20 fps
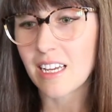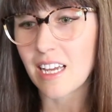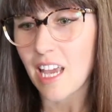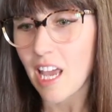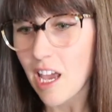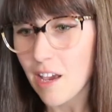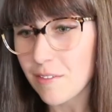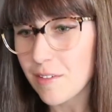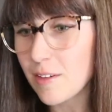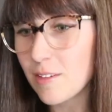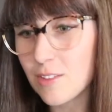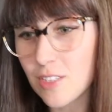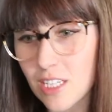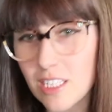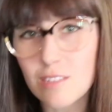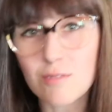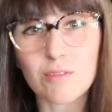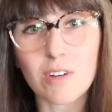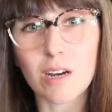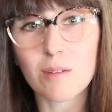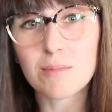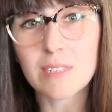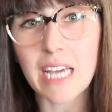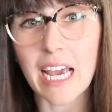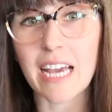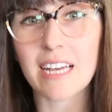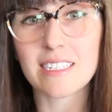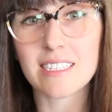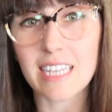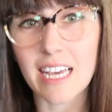If you just rubbed
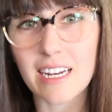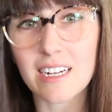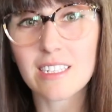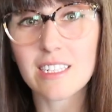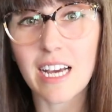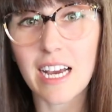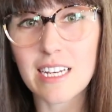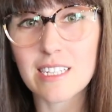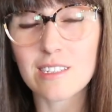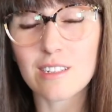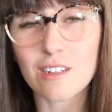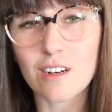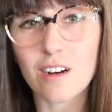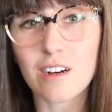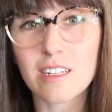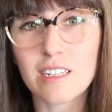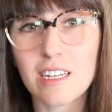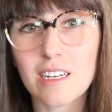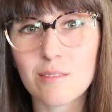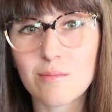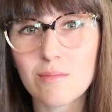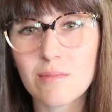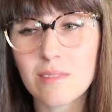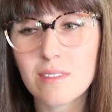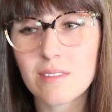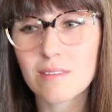hand sanitizer on them,